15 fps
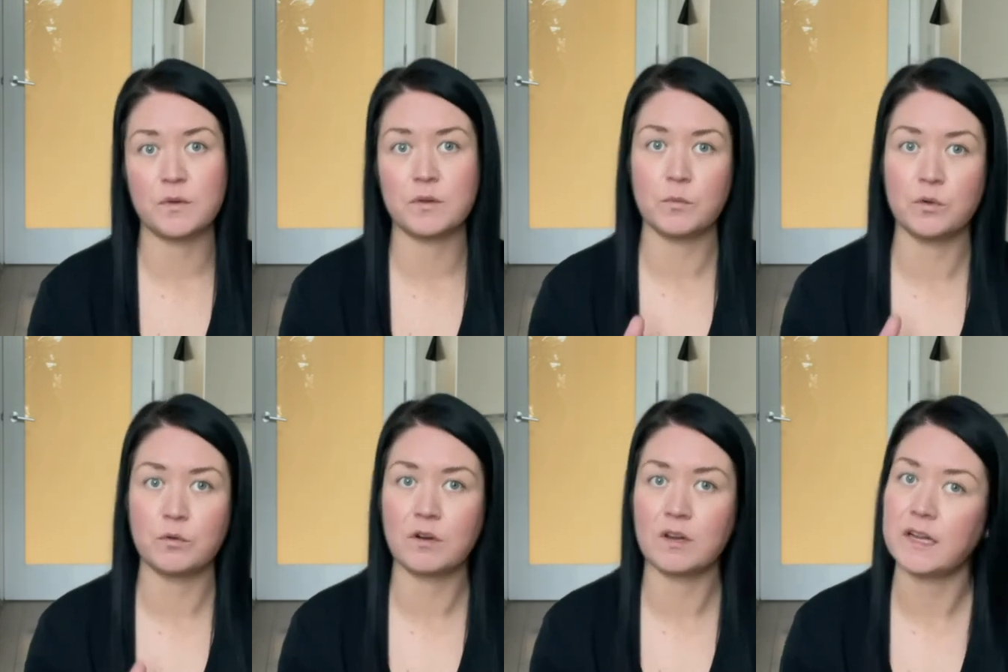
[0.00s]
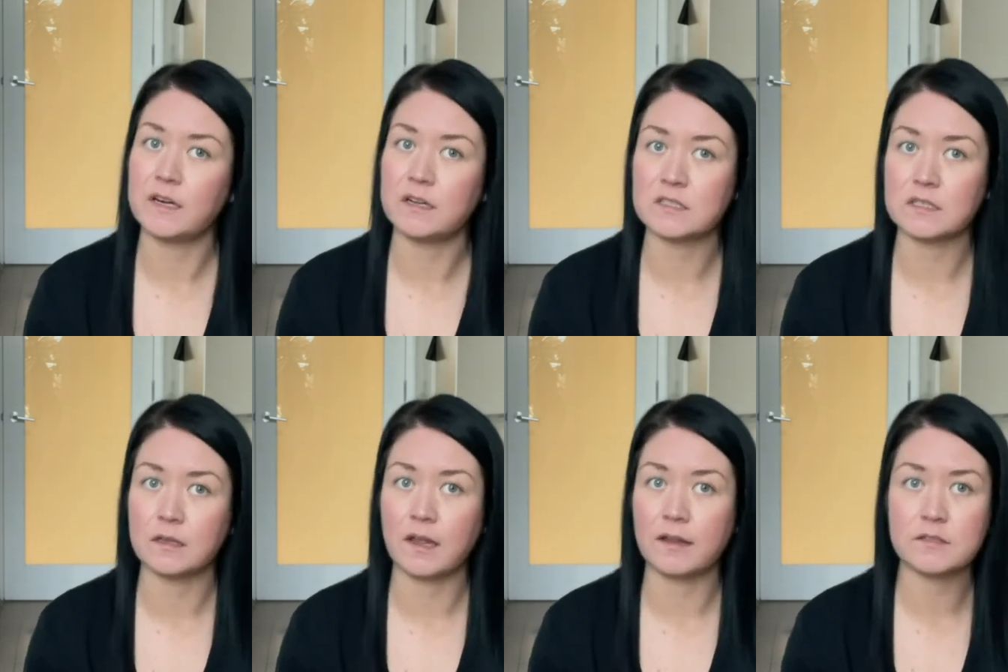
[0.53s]
but more related
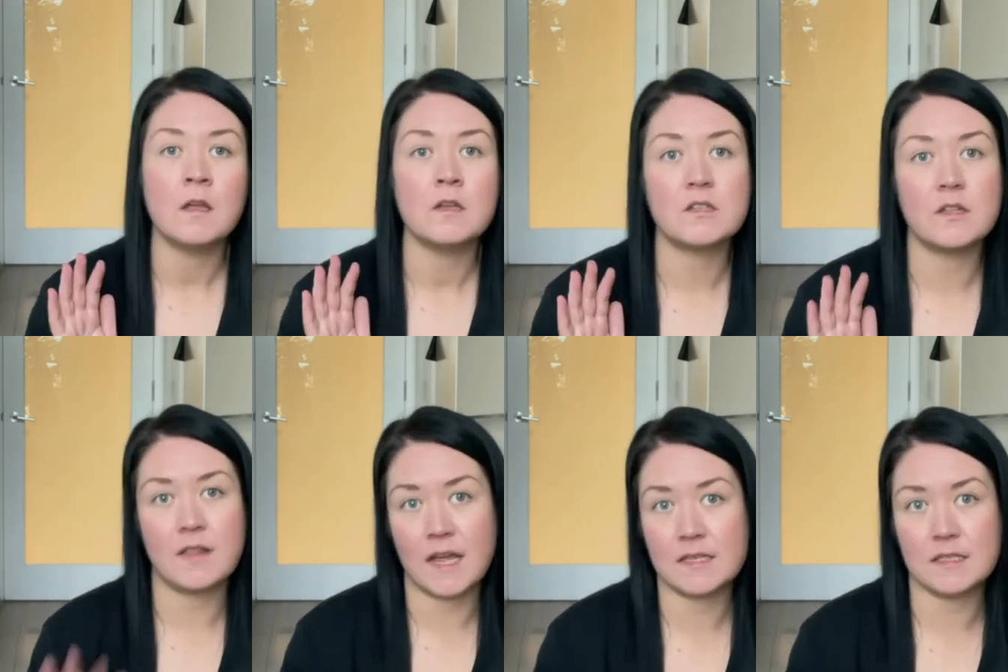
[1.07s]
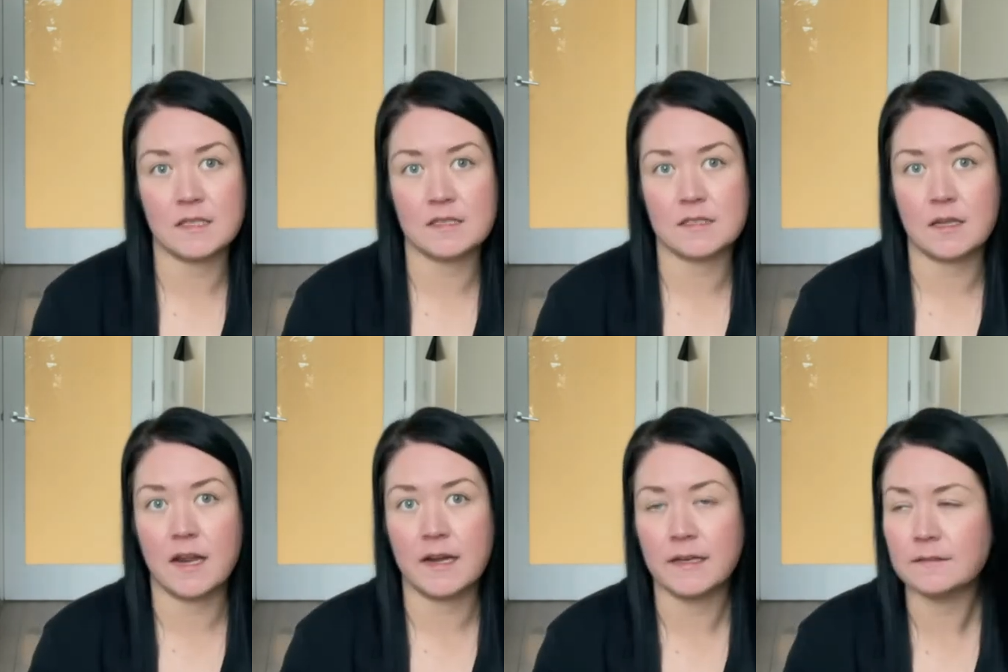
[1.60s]
to life. So that's
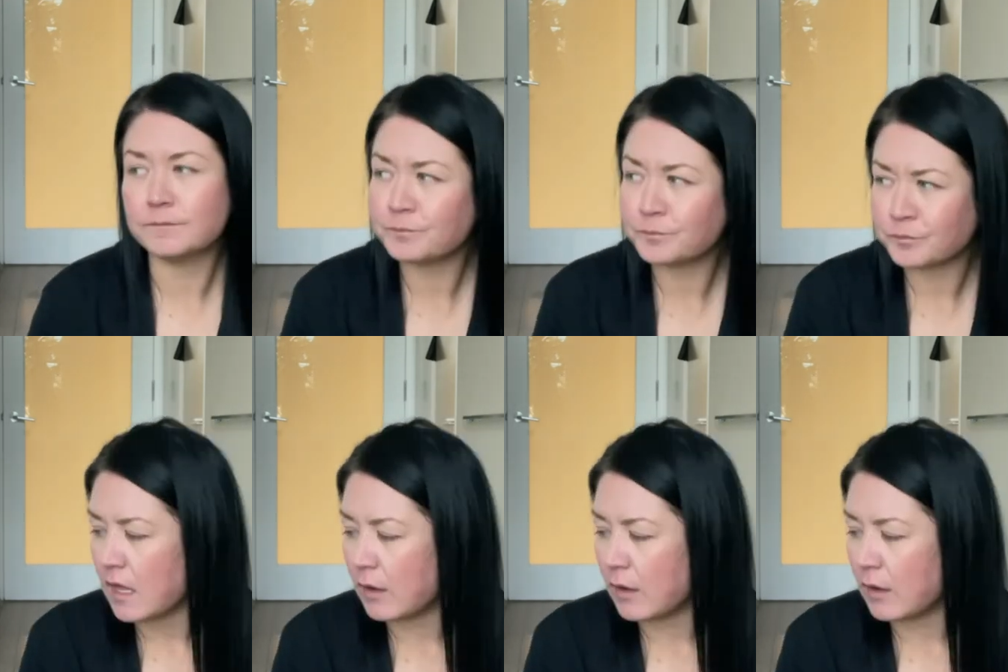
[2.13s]
exciting.